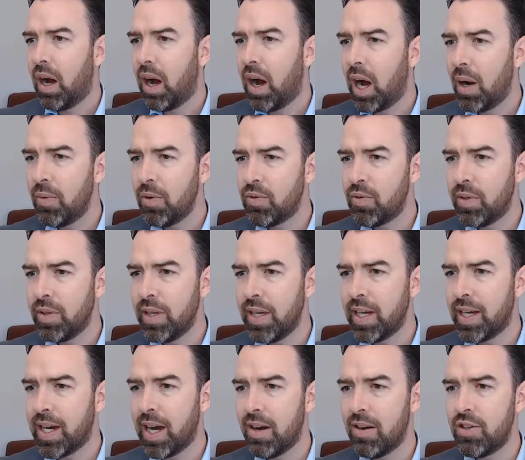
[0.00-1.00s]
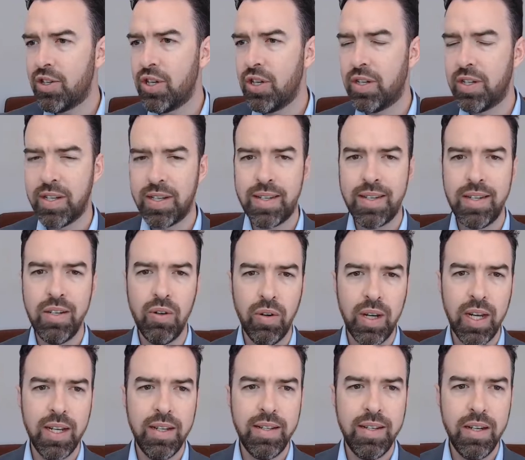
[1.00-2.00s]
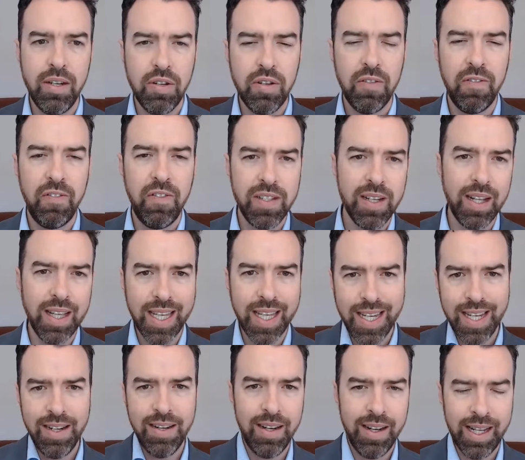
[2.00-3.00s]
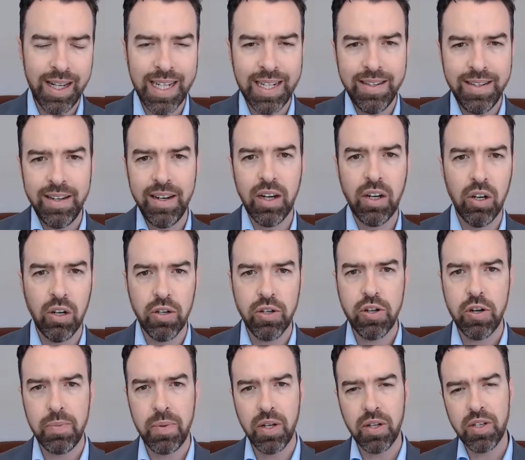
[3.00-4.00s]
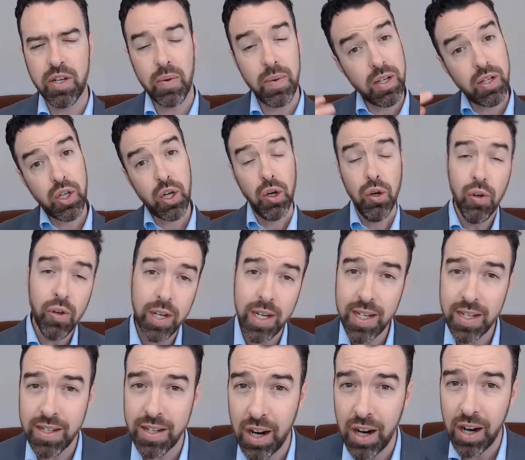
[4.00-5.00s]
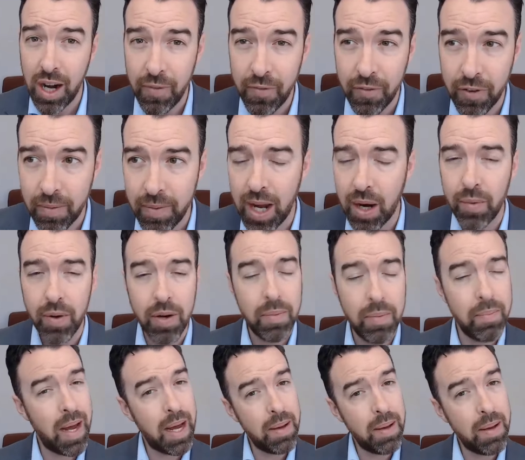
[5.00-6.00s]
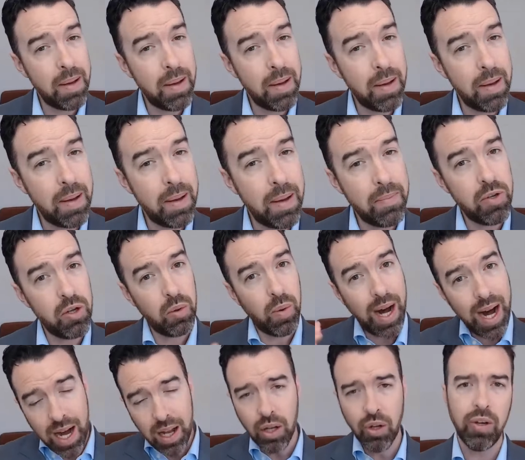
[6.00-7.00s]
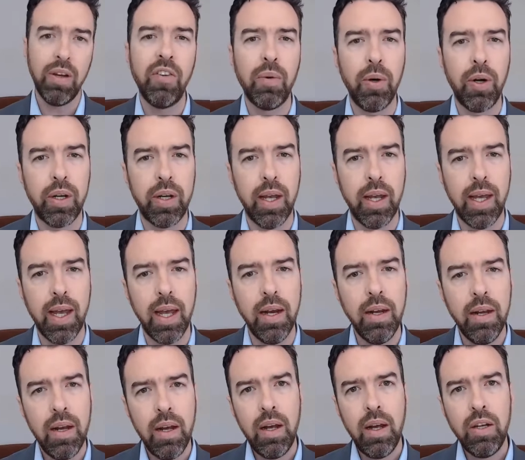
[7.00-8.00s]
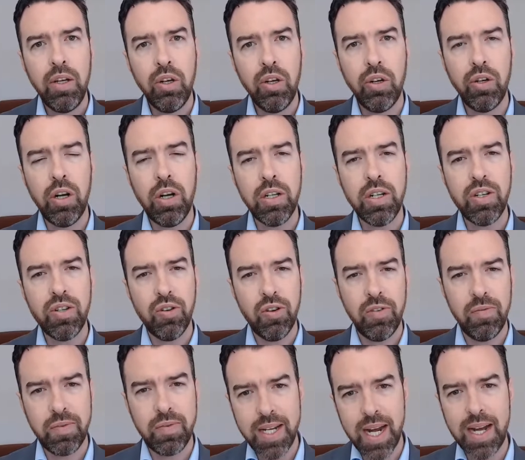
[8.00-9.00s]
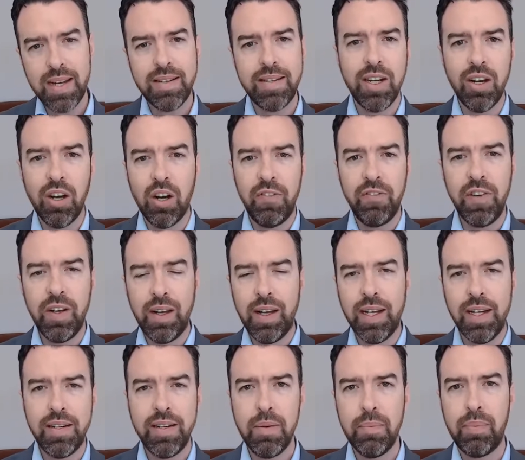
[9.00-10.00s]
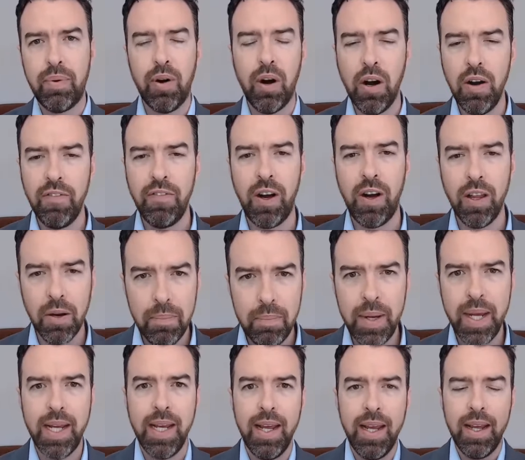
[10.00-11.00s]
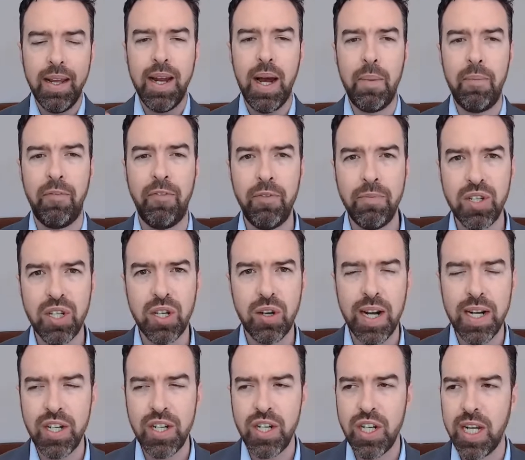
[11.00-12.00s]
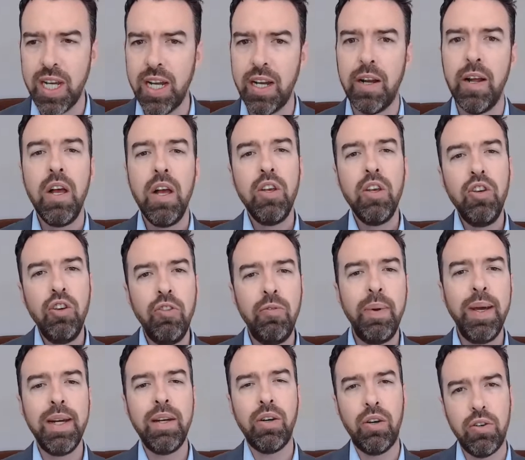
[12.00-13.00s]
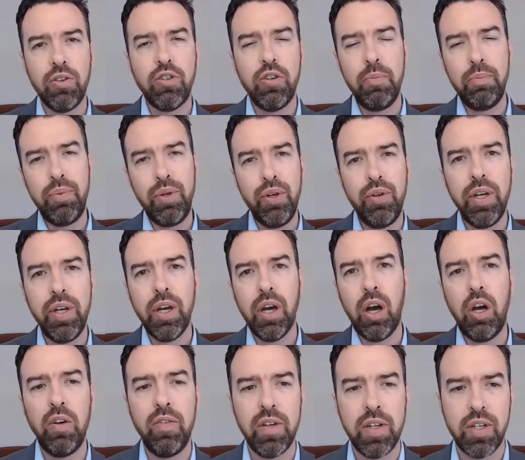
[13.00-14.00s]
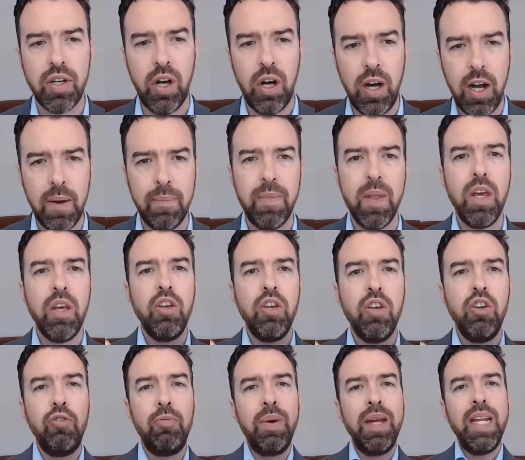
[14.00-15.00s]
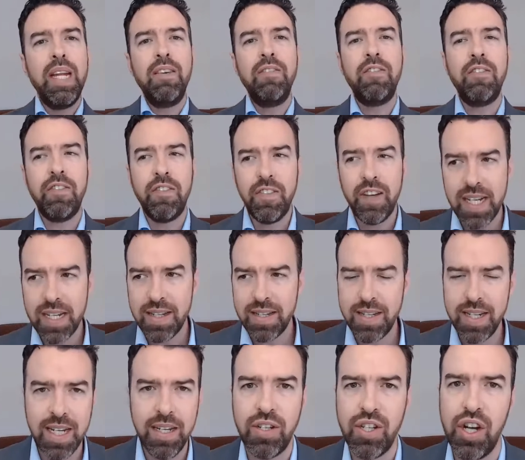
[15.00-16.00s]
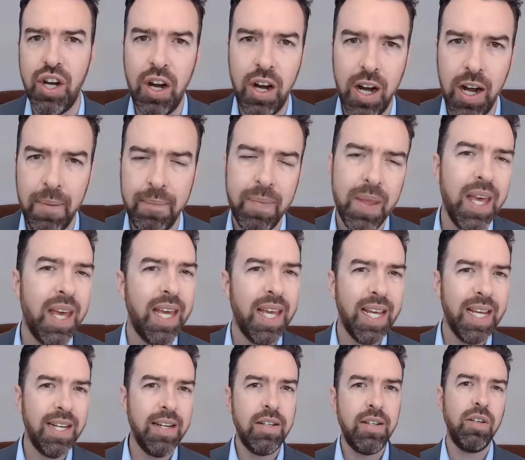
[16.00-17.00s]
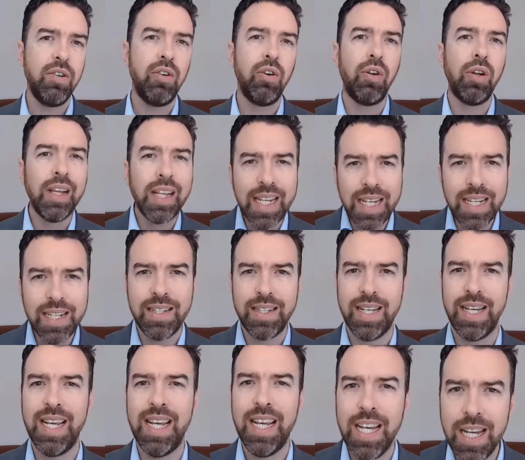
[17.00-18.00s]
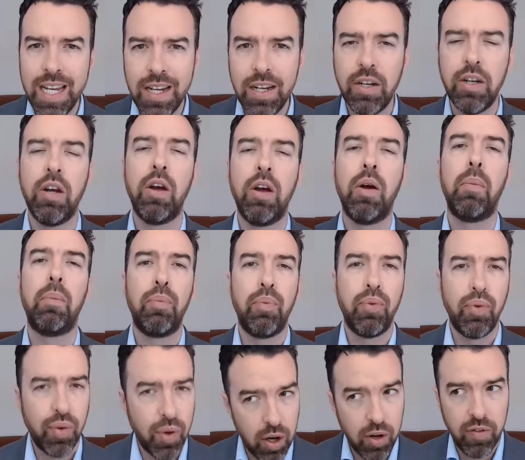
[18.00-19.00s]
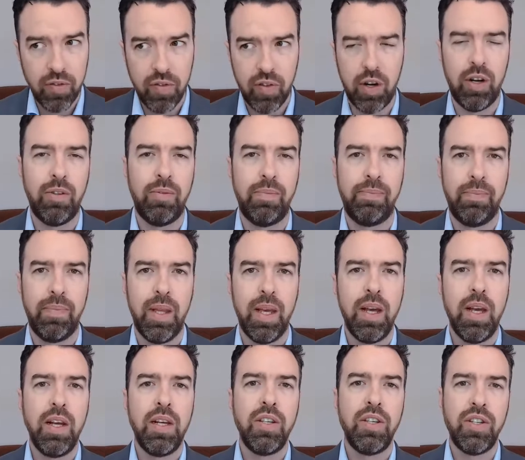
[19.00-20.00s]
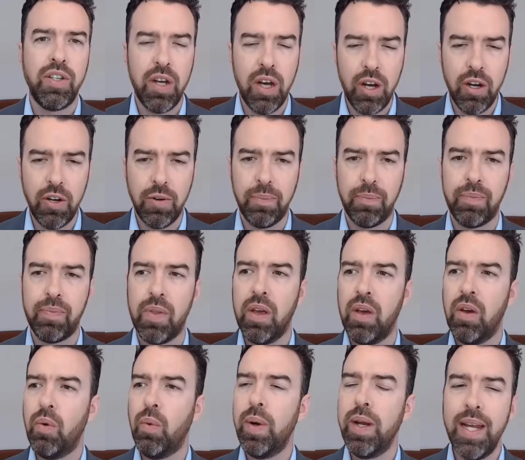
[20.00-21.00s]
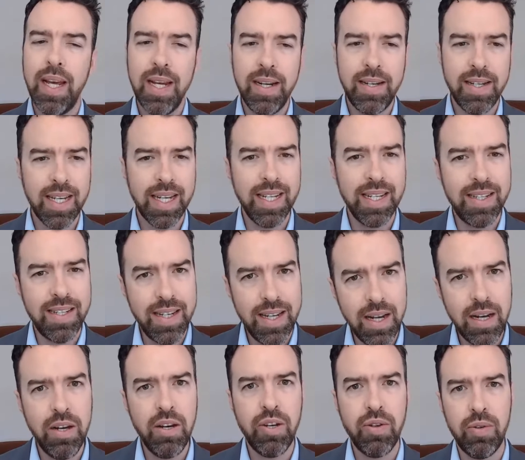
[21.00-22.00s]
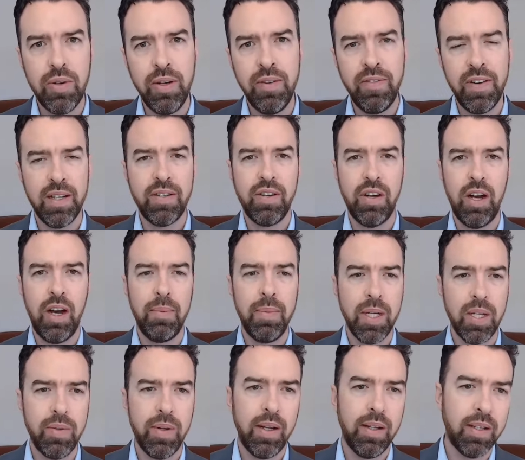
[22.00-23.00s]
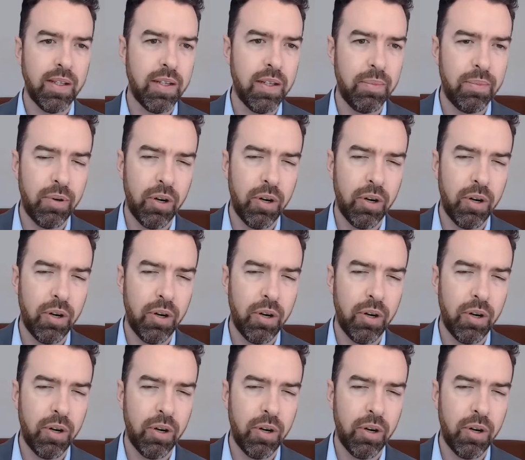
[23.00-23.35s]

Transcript: I would really encourage you to still continue to visit LinkedIn and contribute. So in 2 years' time from now, when maybe you are looking for work again, you're not sort of dusting off your LinkedIn profile and picking it up fresh again. You've been contributing over time. You've been investing time into your LinkedIn profile. So we need to continue to invest time into our LinkedIn